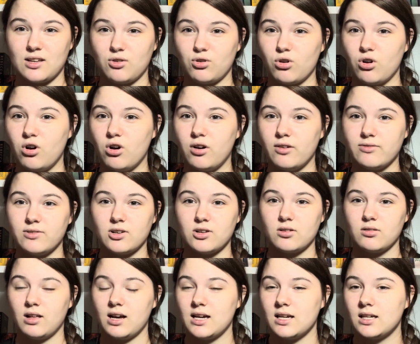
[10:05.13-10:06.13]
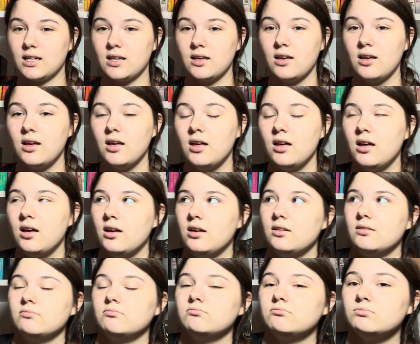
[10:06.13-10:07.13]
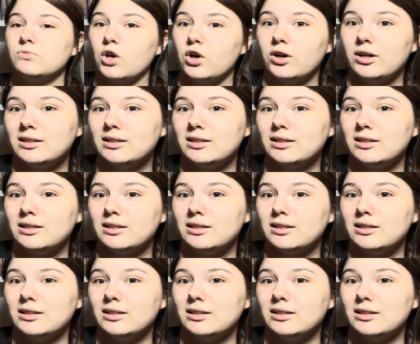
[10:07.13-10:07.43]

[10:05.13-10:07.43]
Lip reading: crawl if you're, like, not